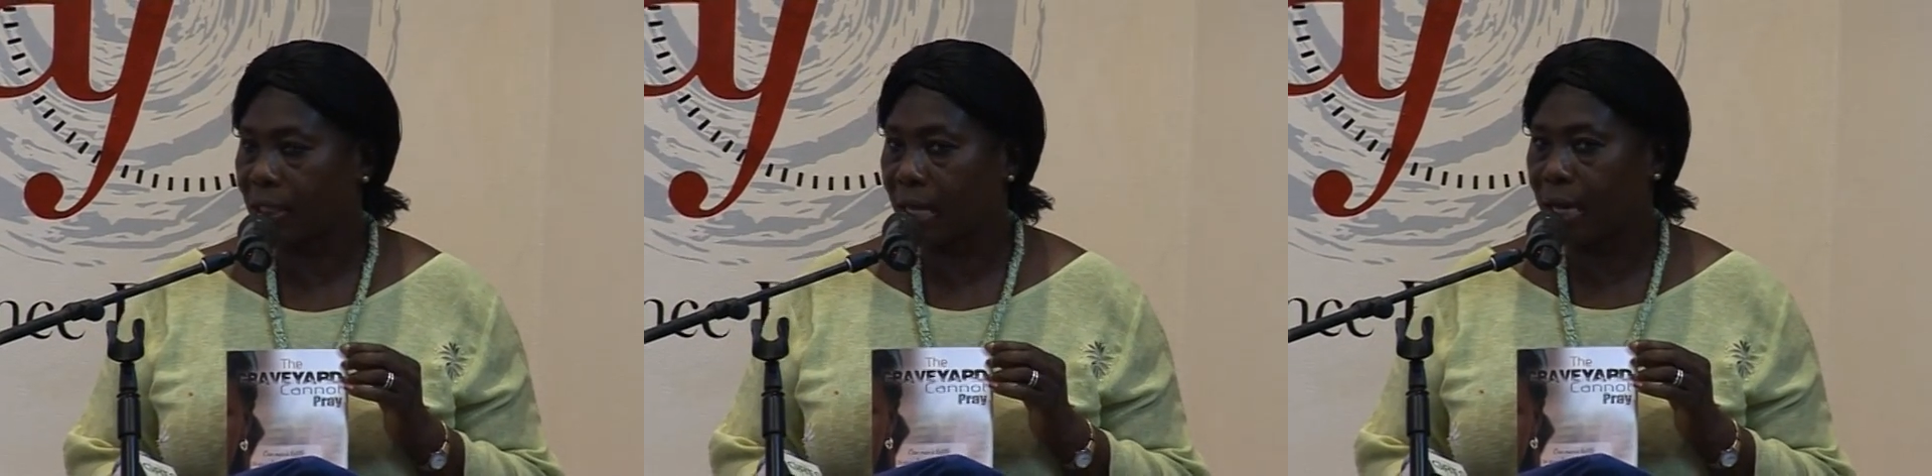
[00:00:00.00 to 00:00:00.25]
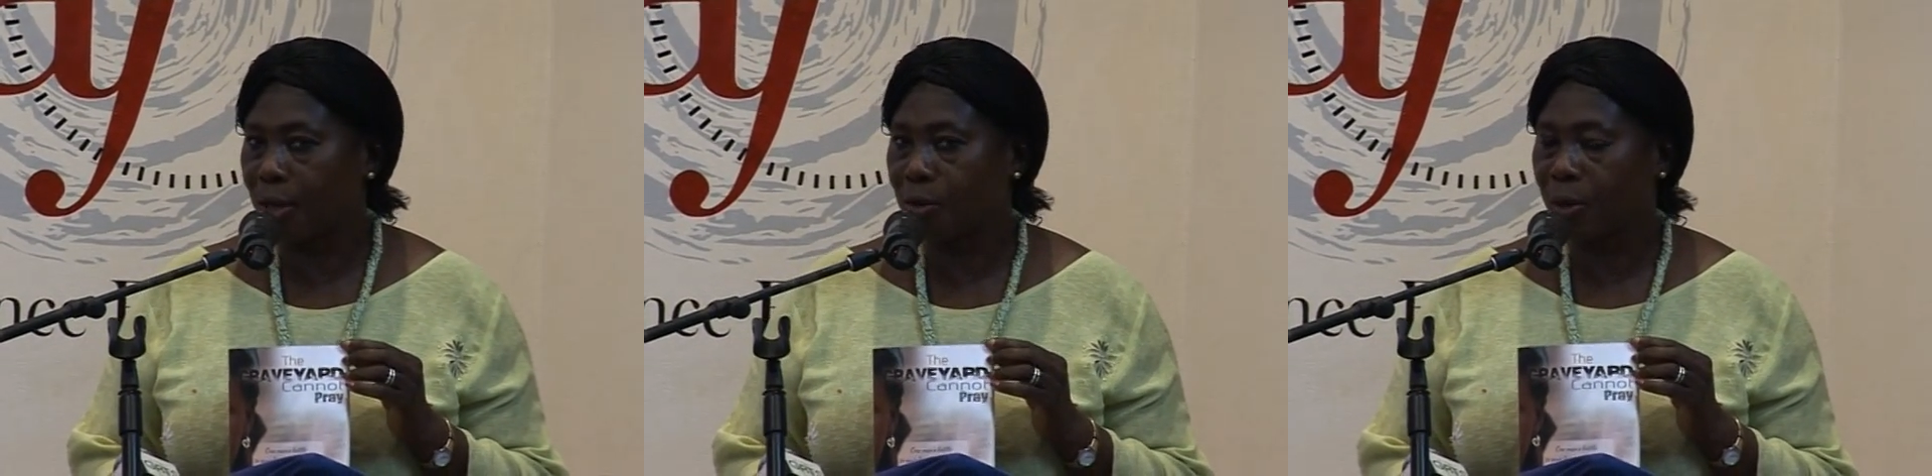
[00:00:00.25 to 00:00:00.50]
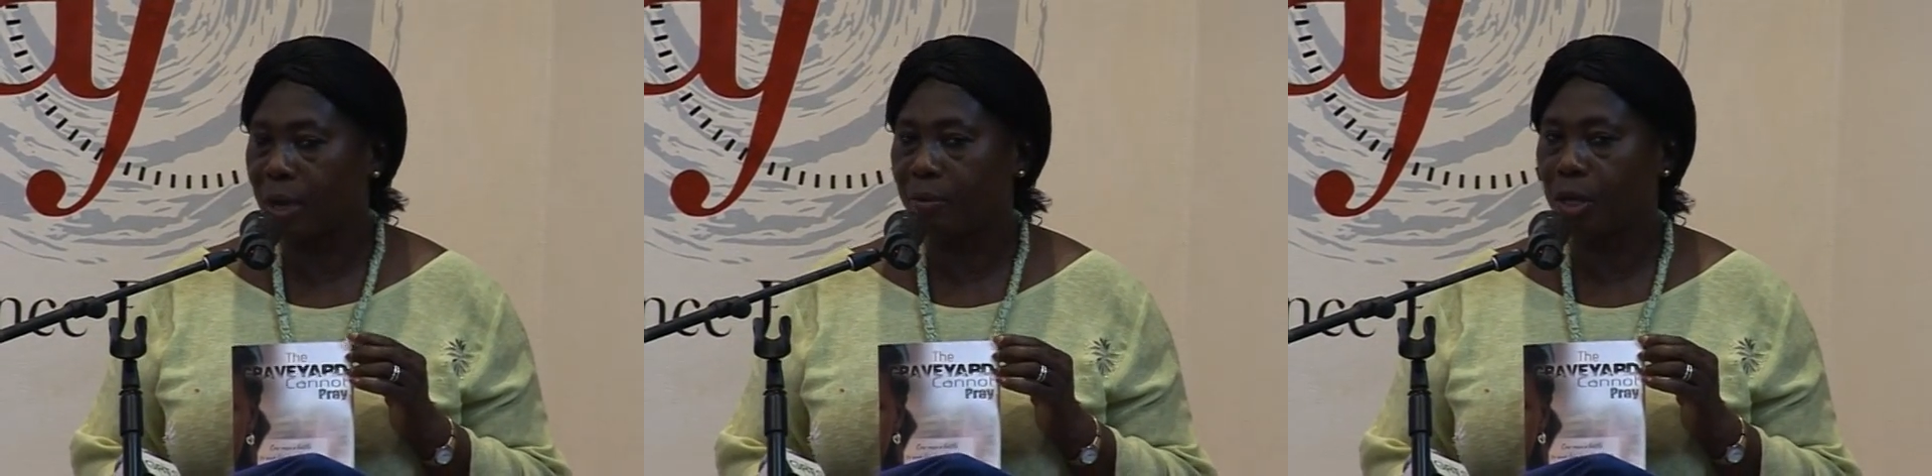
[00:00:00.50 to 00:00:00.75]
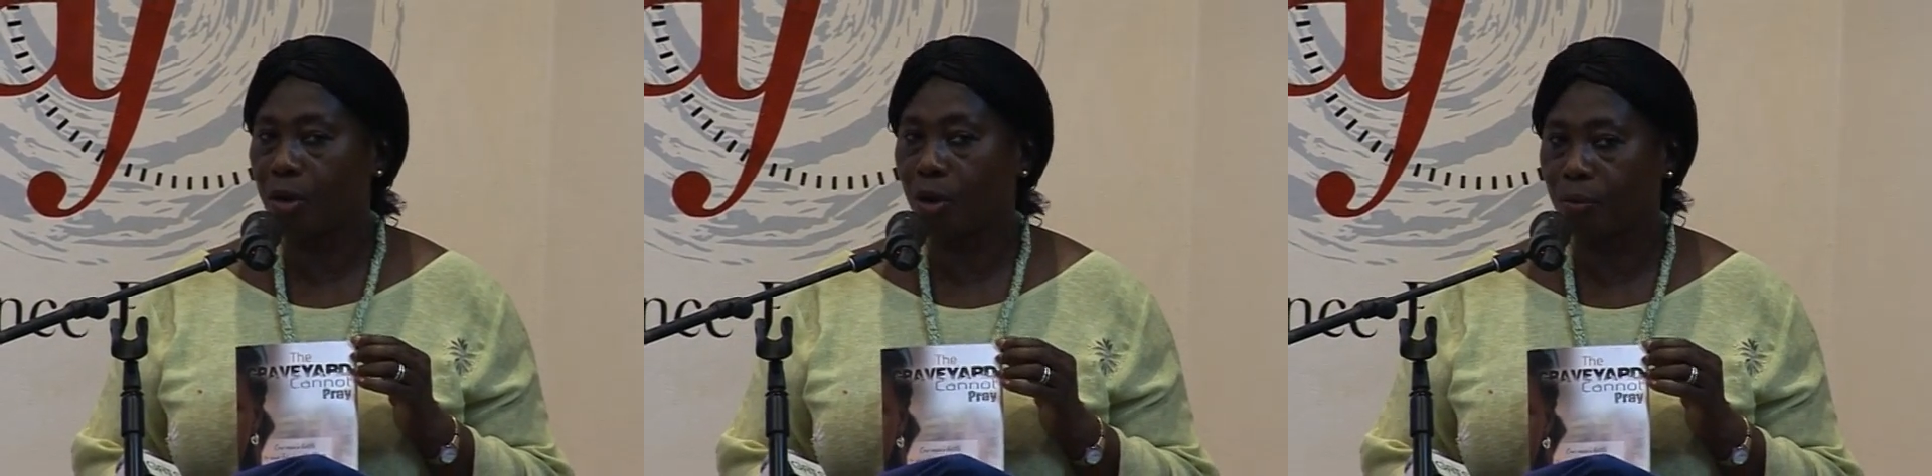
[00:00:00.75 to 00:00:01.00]
Sallah, you were
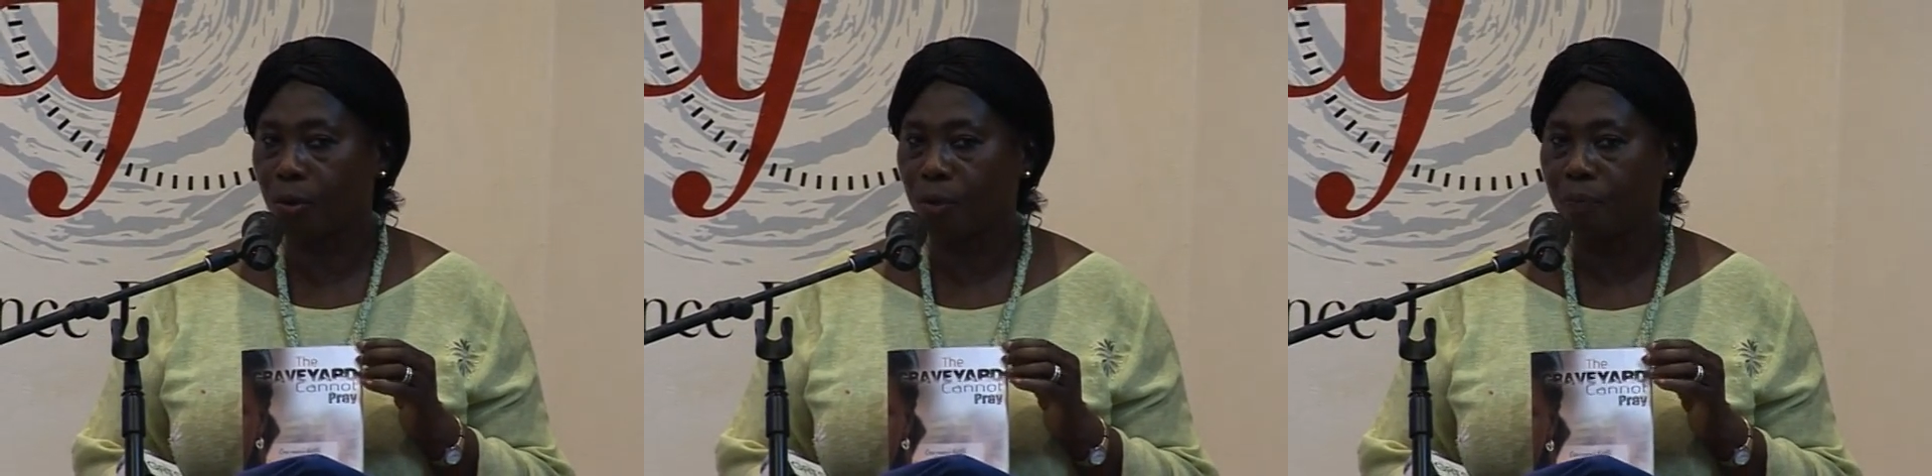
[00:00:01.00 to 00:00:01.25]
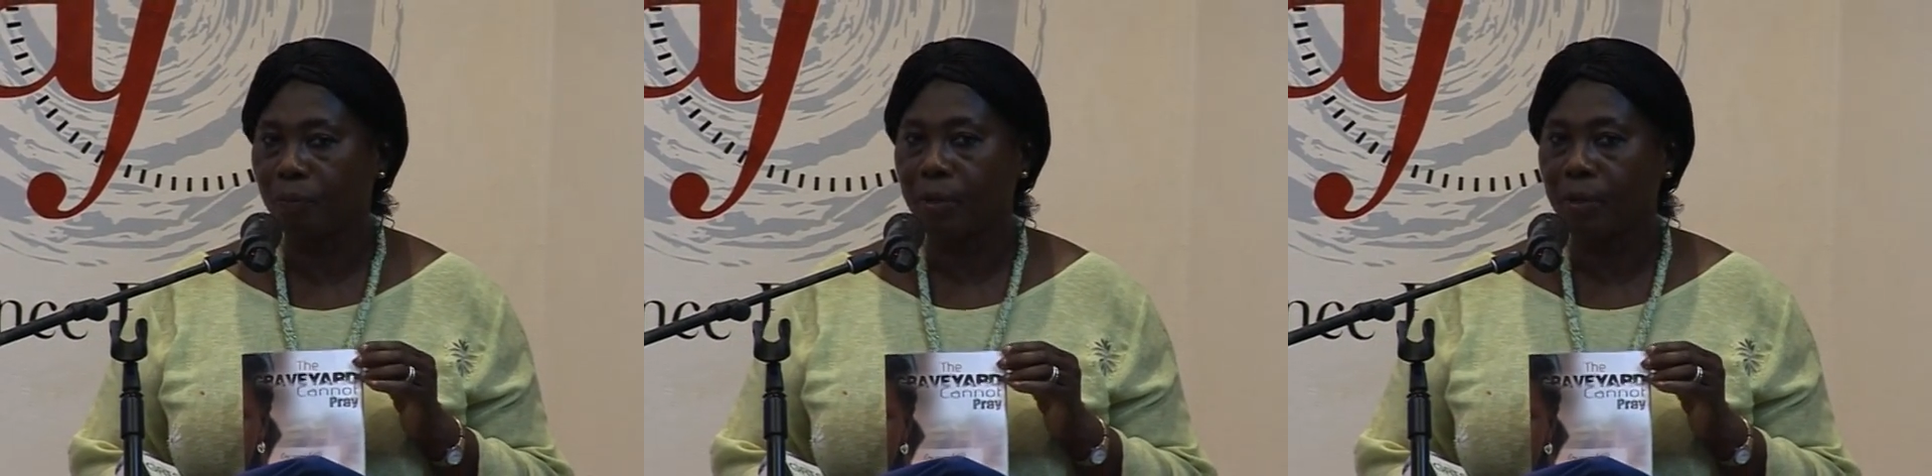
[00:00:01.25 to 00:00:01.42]
being humble.